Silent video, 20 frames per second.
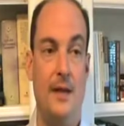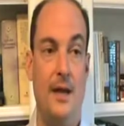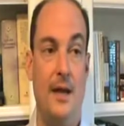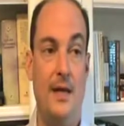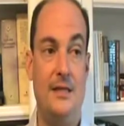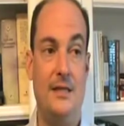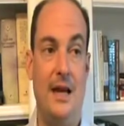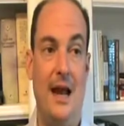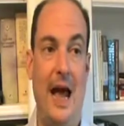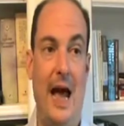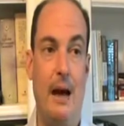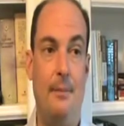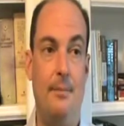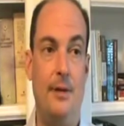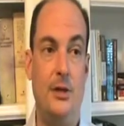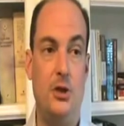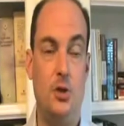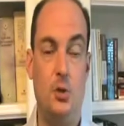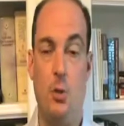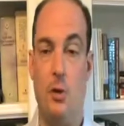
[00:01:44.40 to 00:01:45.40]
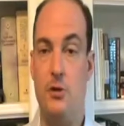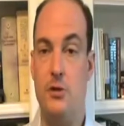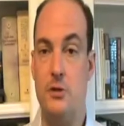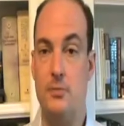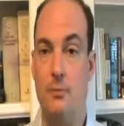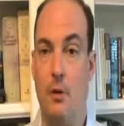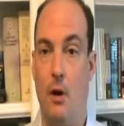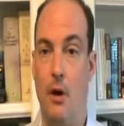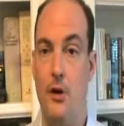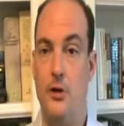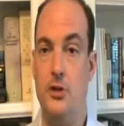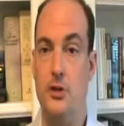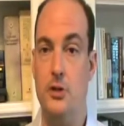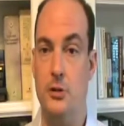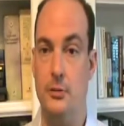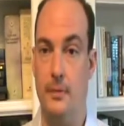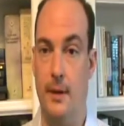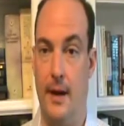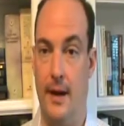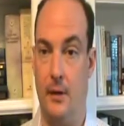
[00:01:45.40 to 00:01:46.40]
Is it how much gross margin
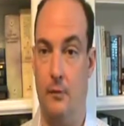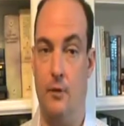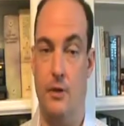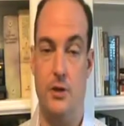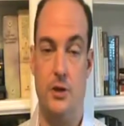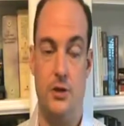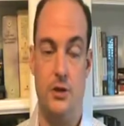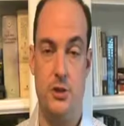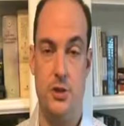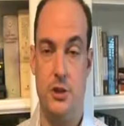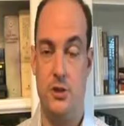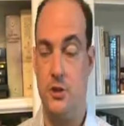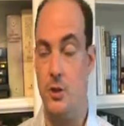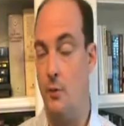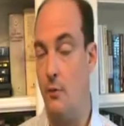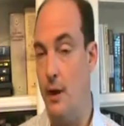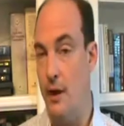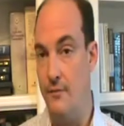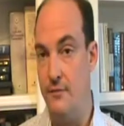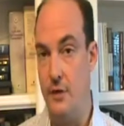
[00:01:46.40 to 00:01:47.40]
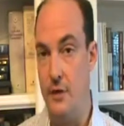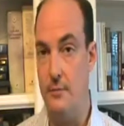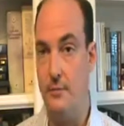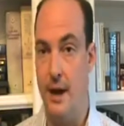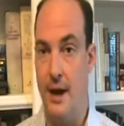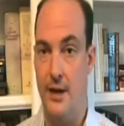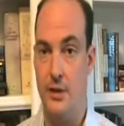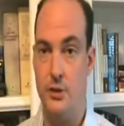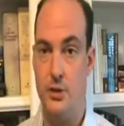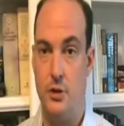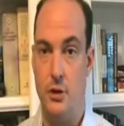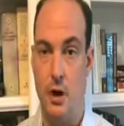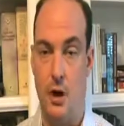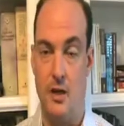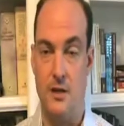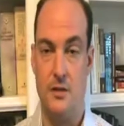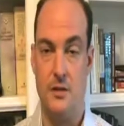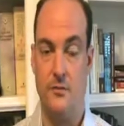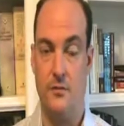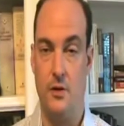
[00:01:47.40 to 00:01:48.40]
you make, which is just your revenue minus your
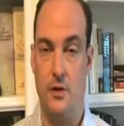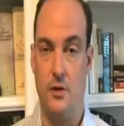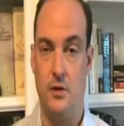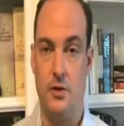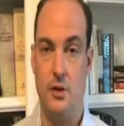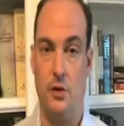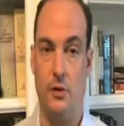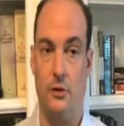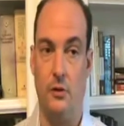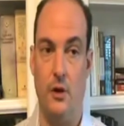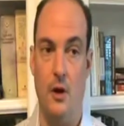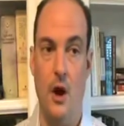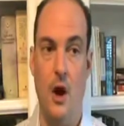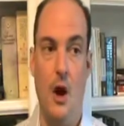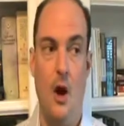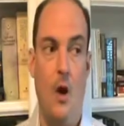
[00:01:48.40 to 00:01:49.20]
cost of goods sold?